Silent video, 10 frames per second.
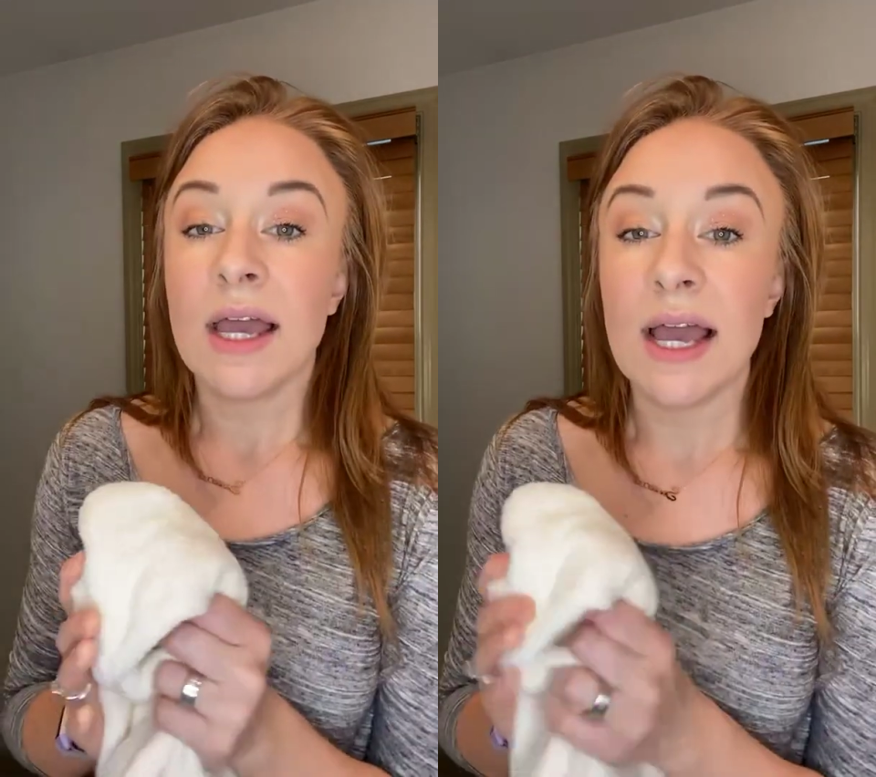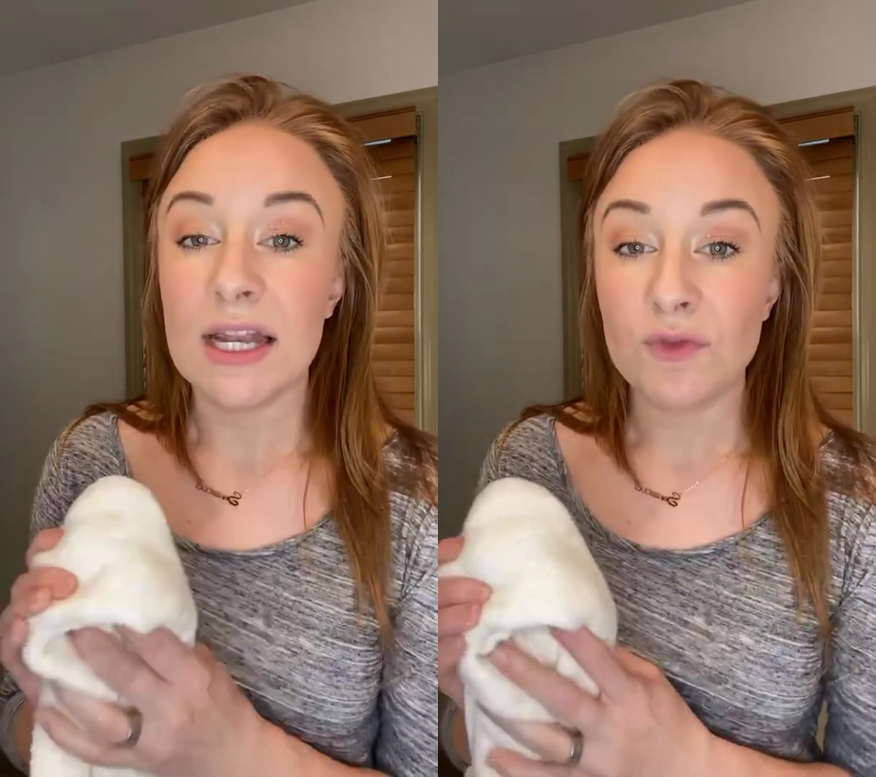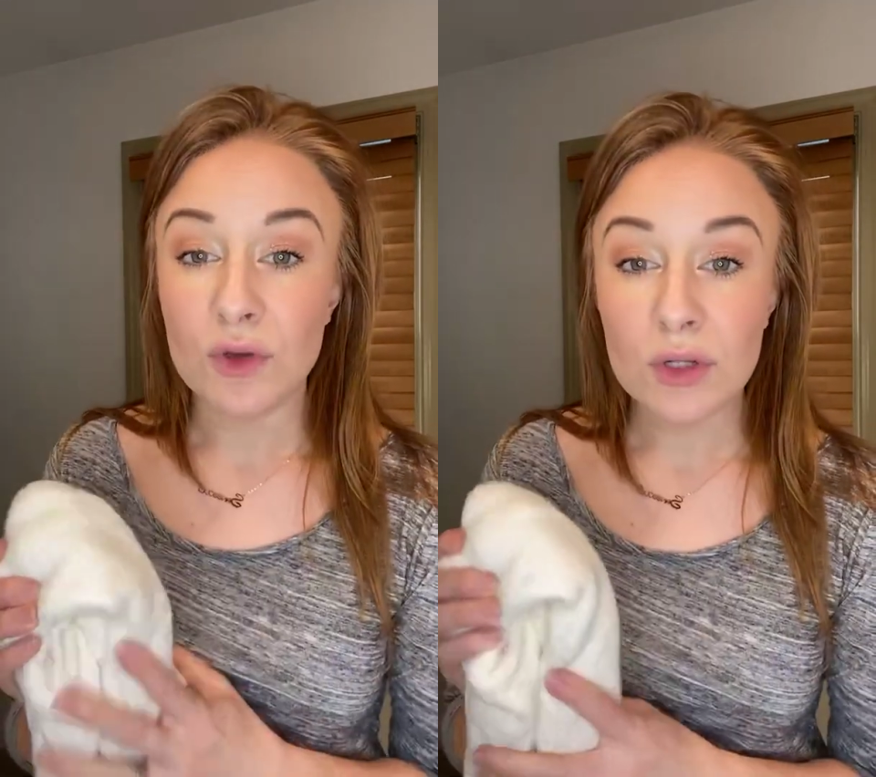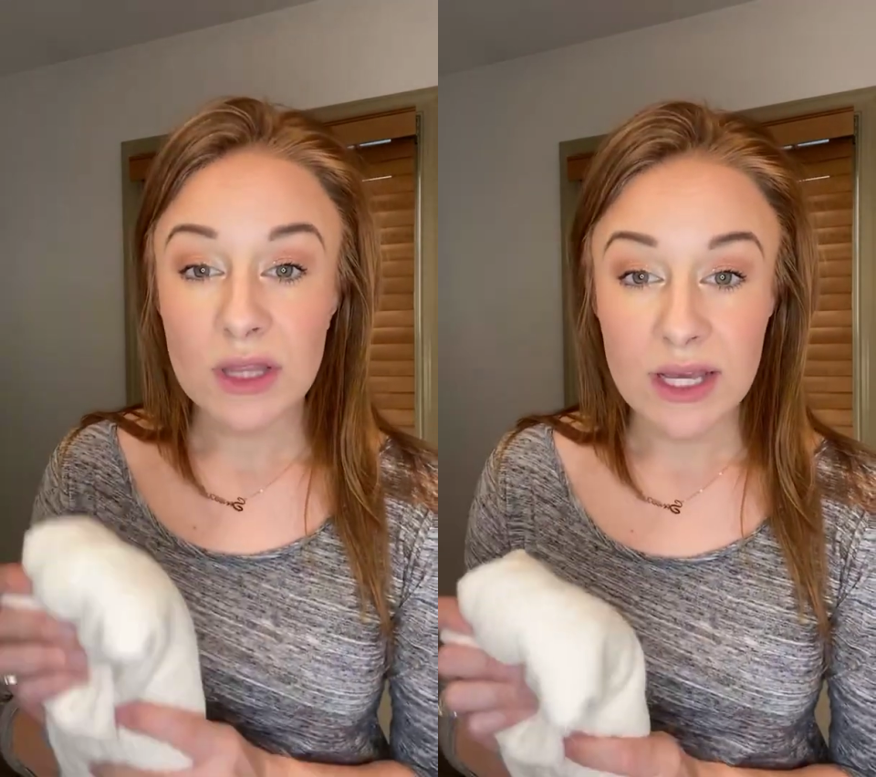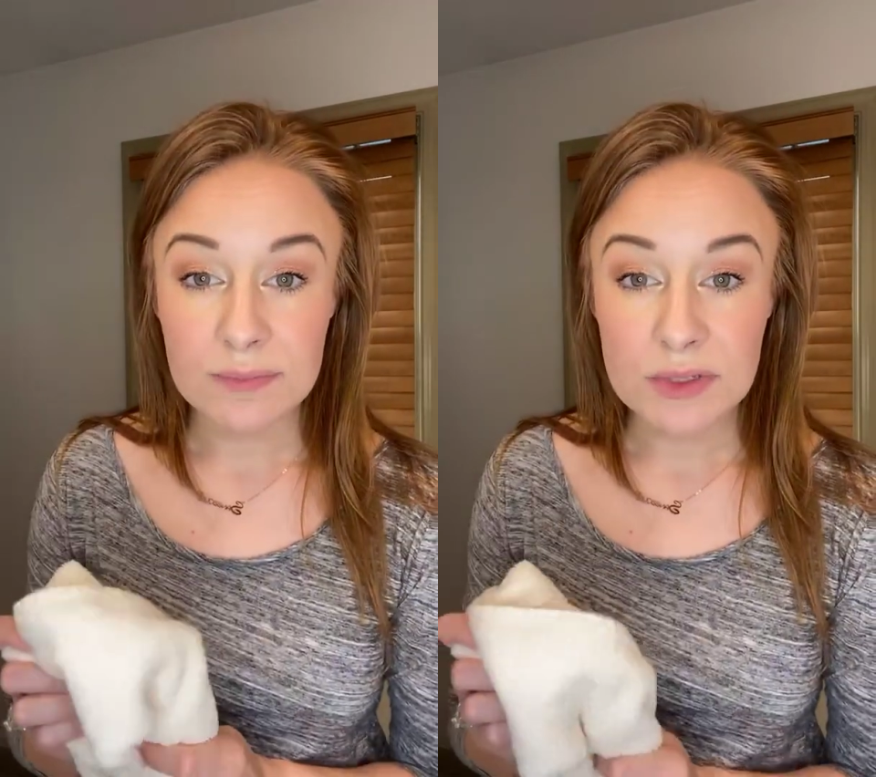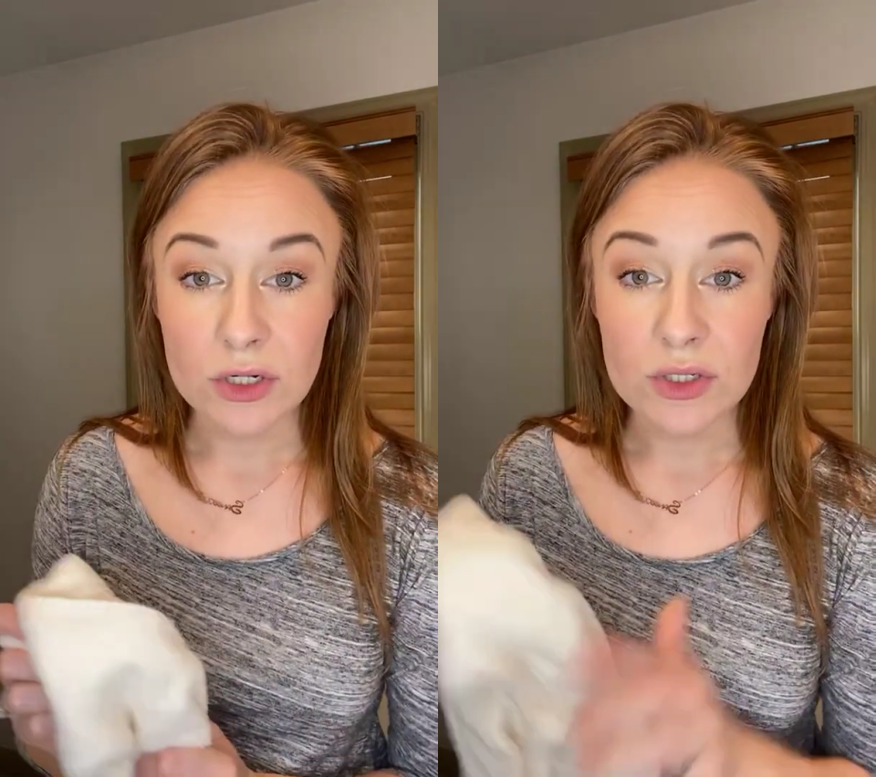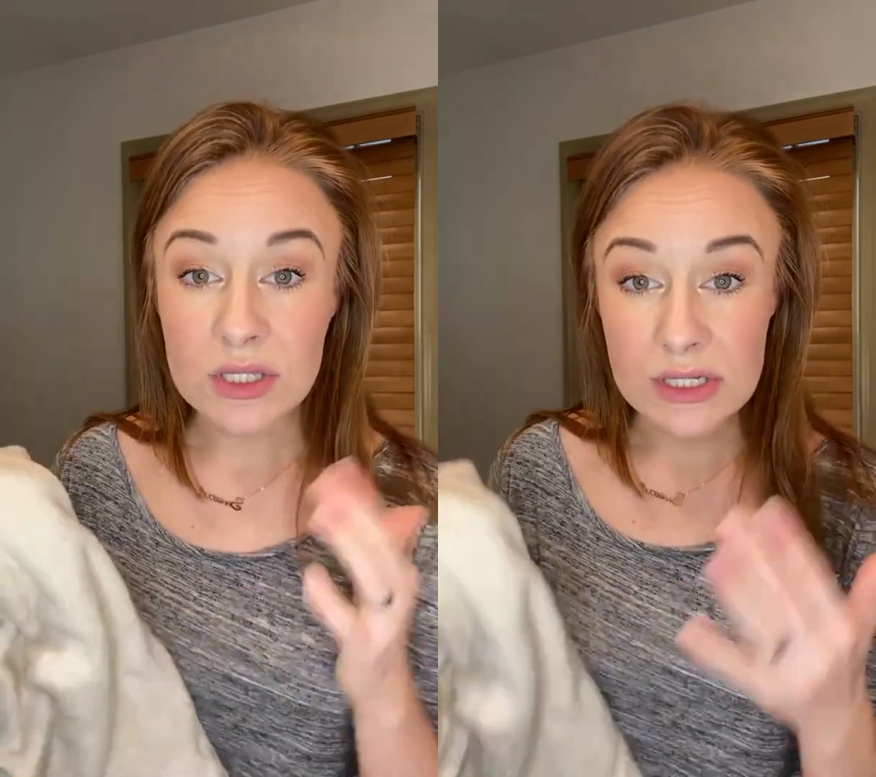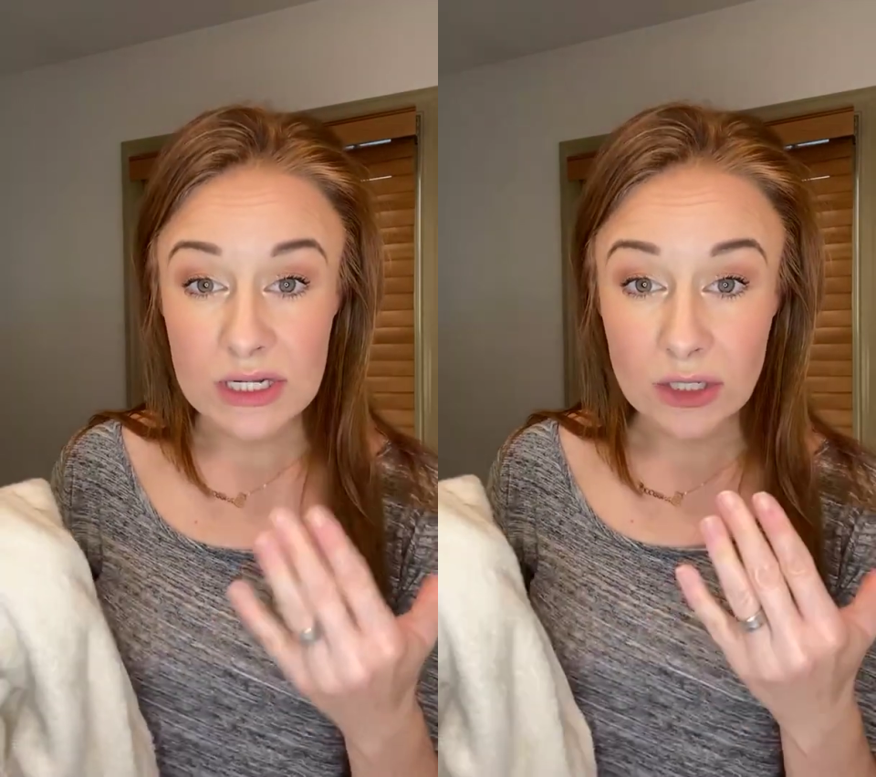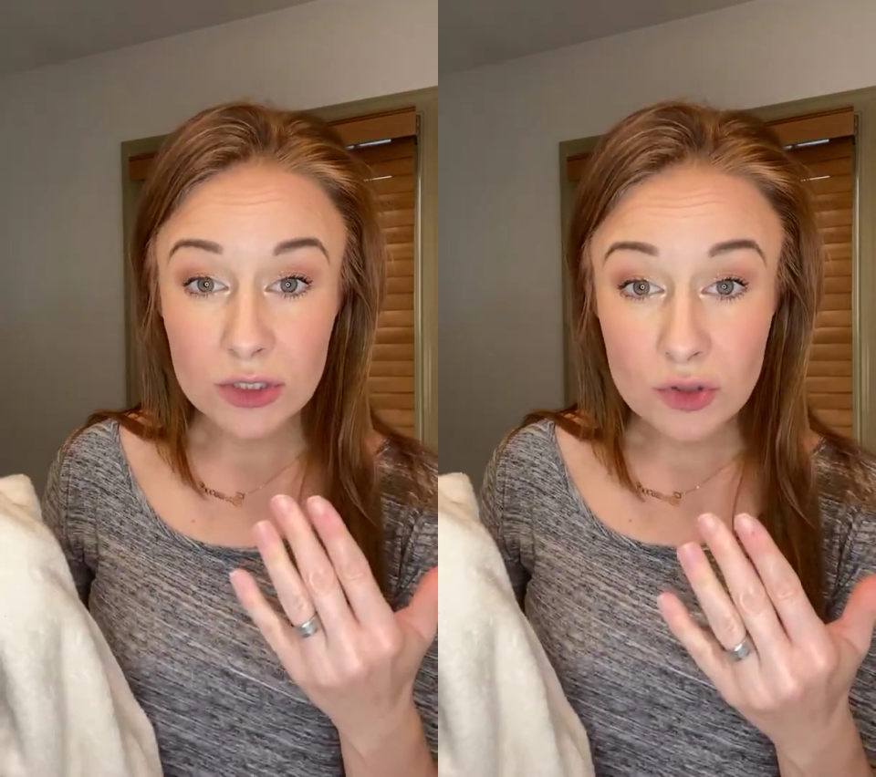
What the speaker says: And if your lips are still